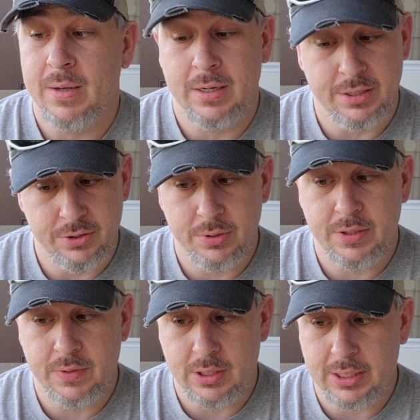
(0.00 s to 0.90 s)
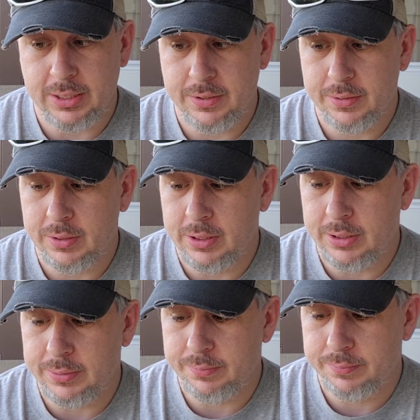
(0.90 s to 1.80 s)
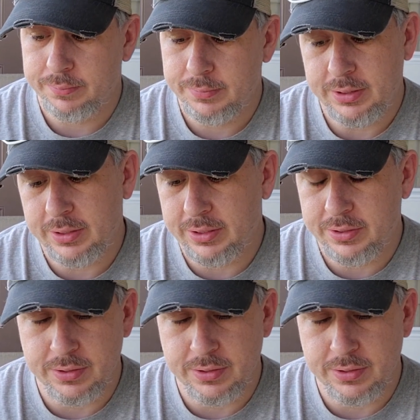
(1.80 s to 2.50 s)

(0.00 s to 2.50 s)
I do have a lot, and that's